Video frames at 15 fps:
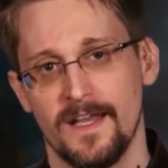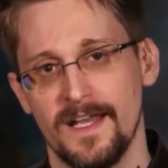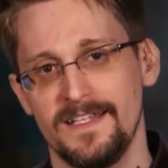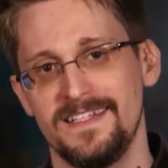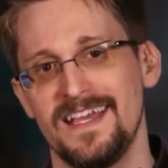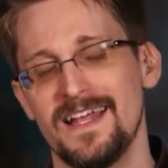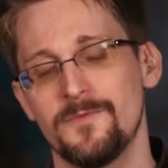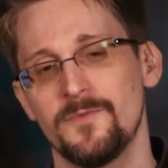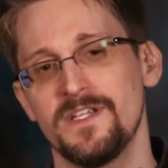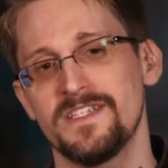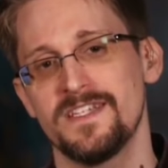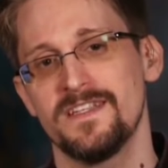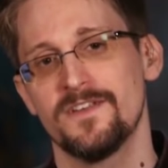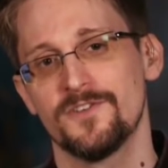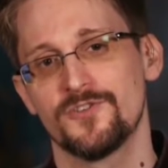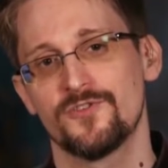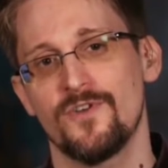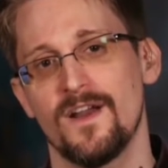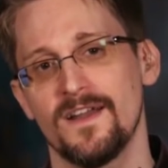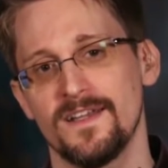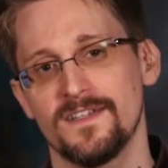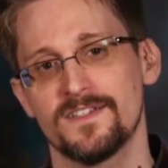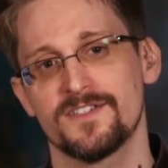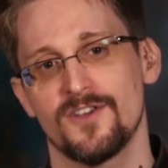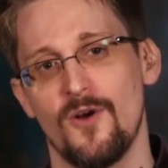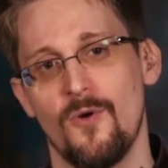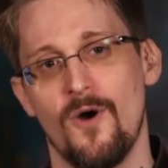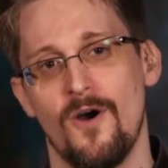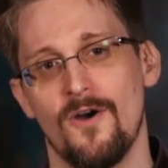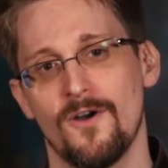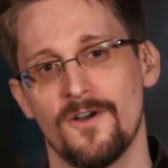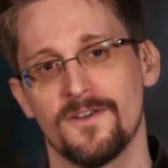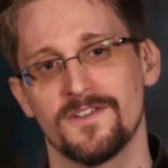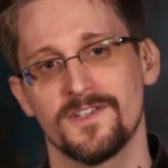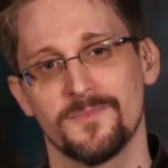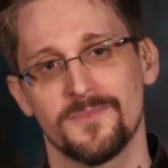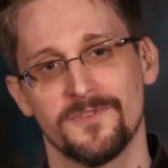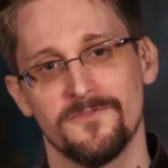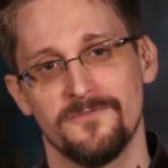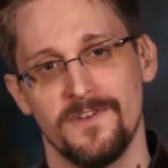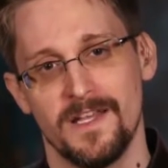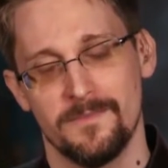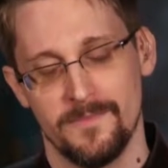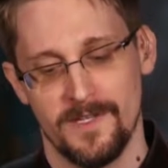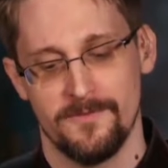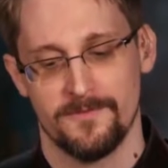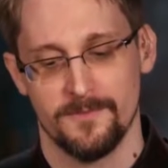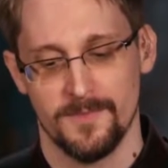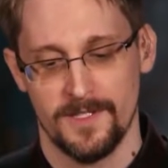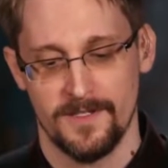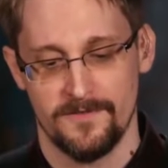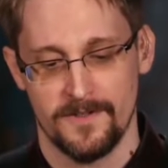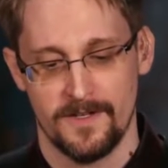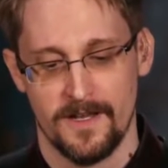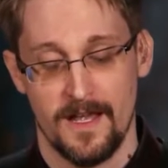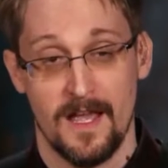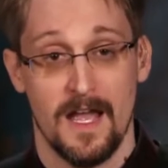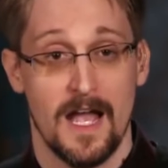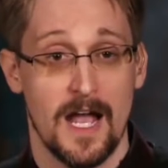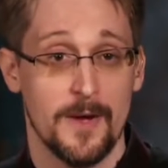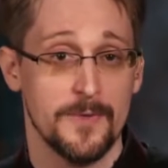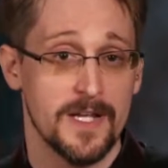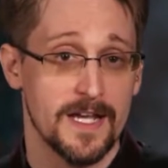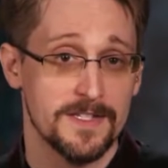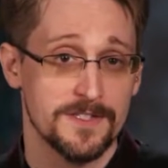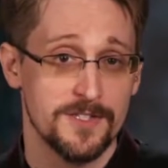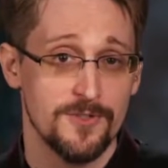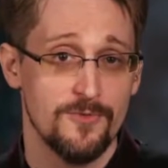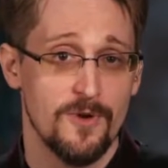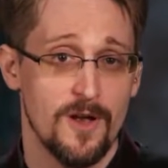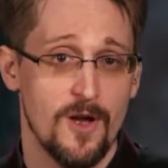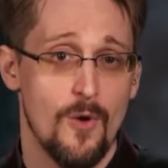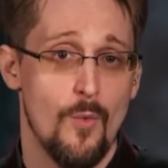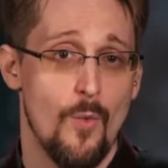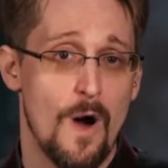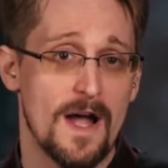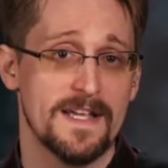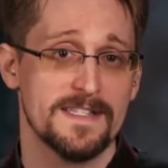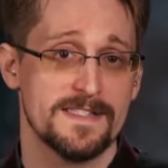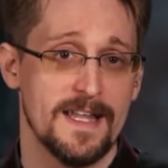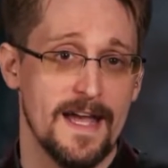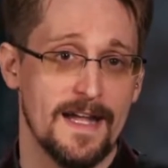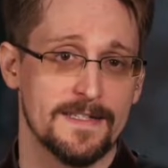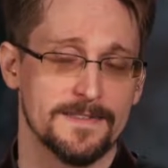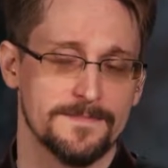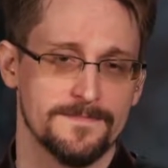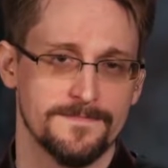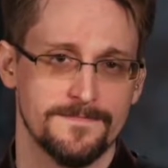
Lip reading: And yet we see they're trying so hard to prevent me from leaving. I would ask you, why is that?